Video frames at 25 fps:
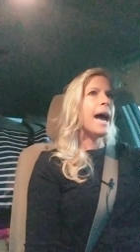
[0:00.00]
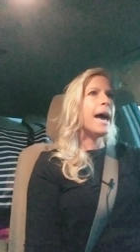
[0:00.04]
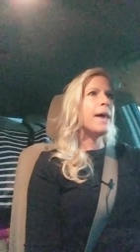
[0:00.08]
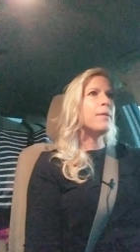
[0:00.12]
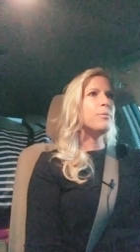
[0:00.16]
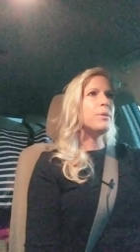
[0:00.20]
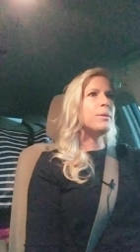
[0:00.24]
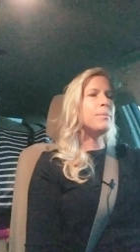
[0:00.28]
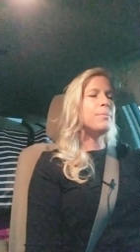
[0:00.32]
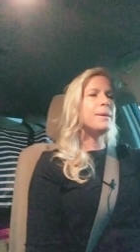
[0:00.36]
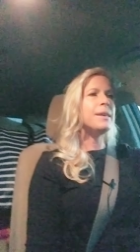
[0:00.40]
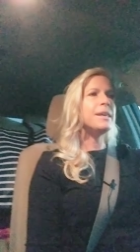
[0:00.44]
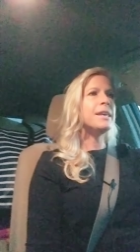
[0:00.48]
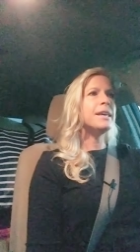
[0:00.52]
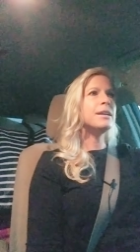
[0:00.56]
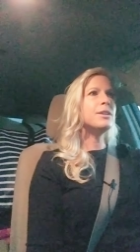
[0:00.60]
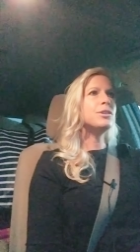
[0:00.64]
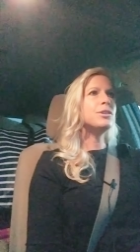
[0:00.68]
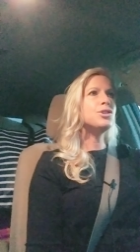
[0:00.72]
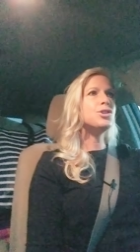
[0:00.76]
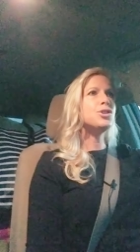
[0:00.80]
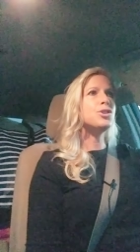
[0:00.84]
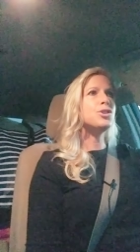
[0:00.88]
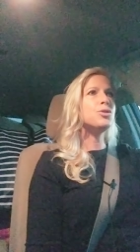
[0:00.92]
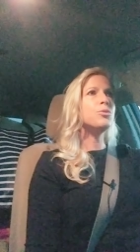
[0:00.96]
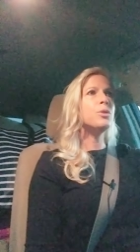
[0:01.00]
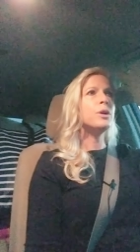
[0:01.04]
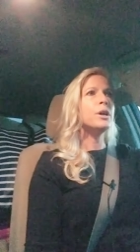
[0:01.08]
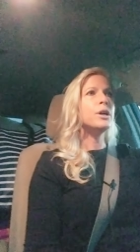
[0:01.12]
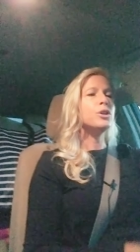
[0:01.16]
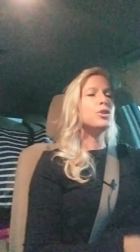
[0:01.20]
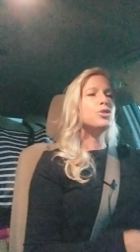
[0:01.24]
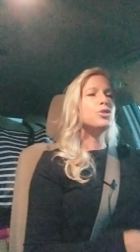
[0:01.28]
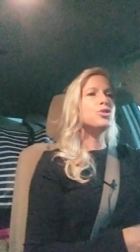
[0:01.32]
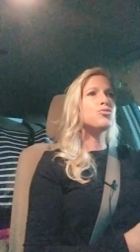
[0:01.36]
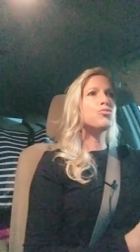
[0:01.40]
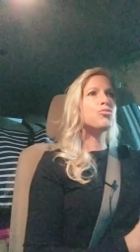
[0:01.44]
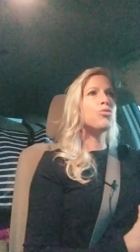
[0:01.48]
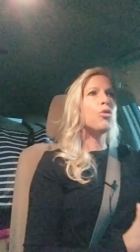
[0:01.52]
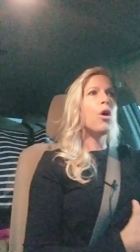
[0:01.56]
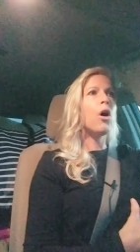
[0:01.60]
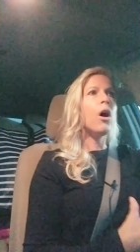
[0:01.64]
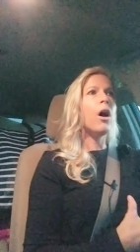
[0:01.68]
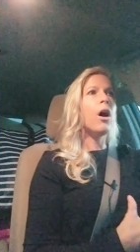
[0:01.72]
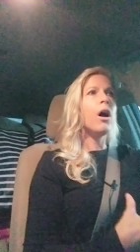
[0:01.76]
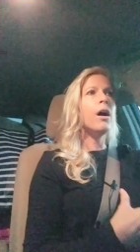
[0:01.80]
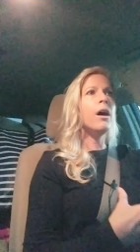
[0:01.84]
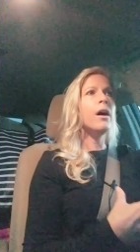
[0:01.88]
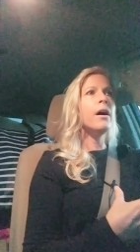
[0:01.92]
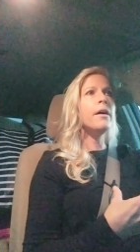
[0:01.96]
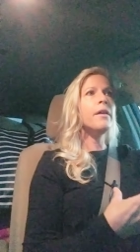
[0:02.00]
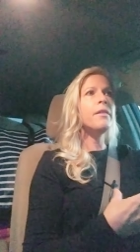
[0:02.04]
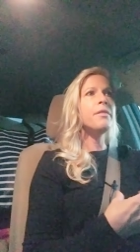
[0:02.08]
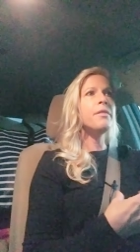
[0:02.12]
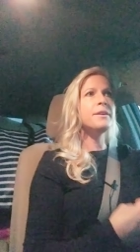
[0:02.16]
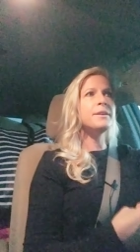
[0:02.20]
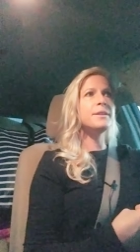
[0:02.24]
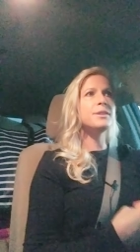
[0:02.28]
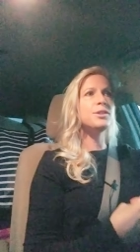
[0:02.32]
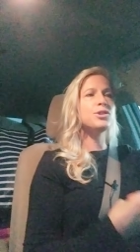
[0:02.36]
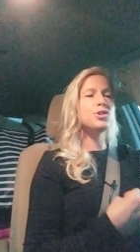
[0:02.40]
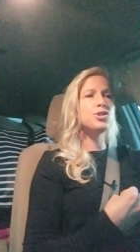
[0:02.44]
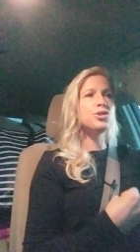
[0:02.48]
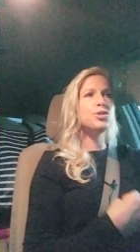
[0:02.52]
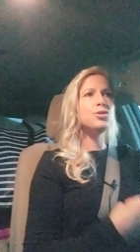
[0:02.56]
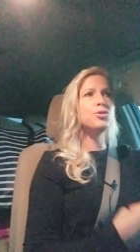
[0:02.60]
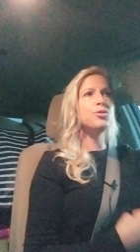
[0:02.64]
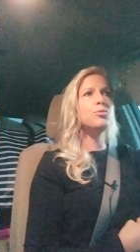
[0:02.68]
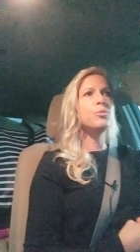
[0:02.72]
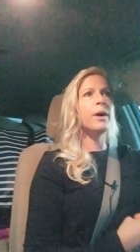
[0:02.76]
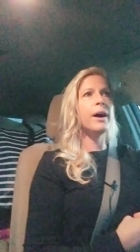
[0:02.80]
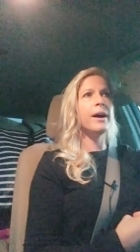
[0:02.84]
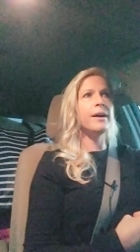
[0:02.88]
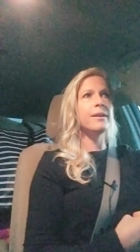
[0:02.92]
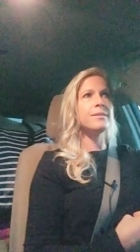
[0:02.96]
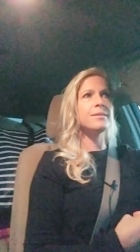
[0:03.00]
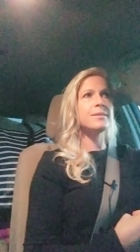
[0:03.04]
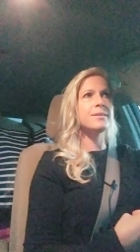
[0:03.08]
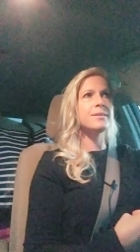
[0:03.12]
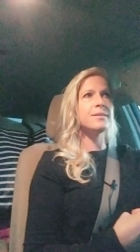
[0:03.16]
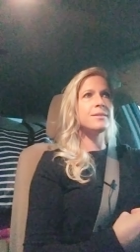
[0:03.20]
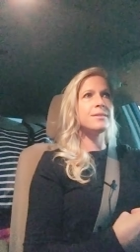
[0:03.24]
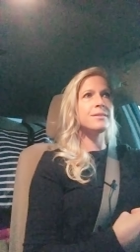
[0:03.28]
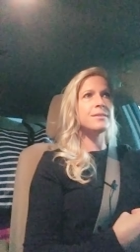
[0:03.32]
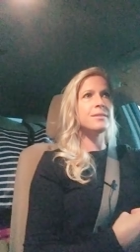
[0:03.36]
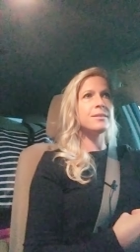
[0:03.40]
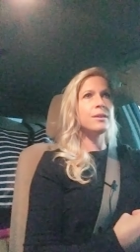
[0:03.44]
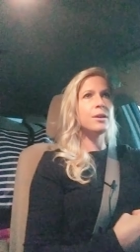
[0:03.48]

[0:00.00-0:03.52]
And we begin to draw this to us.